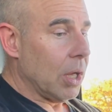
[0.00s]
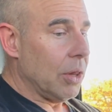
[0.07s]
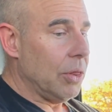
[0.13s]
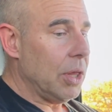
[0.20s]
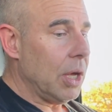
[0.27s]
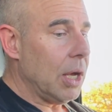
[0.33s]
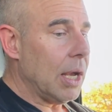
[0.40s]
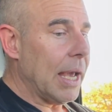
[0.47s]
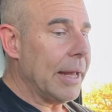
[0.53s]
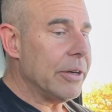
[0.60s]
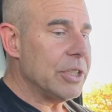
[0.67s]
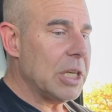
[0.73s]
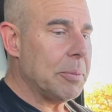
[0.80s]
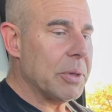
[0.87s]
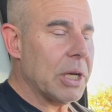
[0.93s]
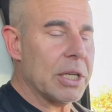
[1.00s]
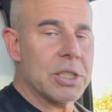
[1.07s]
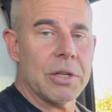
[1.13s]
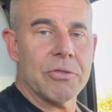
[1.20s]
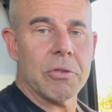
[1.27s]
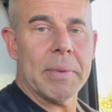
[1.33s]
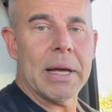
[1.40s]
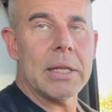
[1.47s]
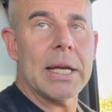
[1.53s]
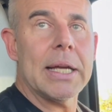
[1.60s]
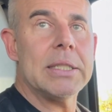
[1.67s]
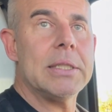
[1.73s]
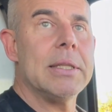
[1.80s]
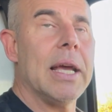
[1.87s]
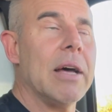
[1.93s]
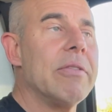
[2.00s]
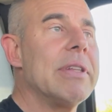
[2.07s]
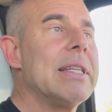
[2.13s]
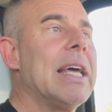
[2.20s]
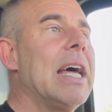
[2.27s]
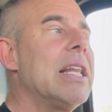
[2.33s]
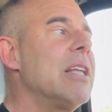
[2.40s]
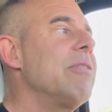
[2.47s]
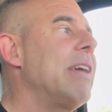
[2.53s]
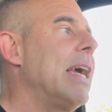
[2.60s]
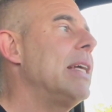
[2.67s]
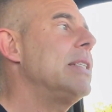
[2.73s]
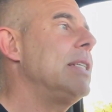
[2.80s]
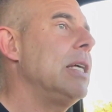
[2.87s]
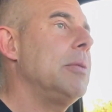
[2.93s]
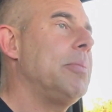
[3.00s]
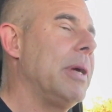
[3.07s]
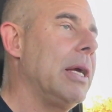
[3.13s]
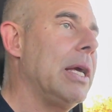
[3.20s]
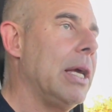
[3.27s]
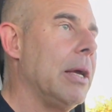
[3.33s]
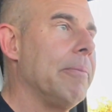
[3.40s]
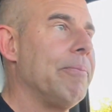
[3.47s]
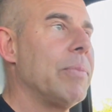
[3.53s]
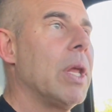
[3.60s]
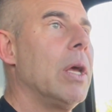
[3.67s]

The energy production from L of ATP.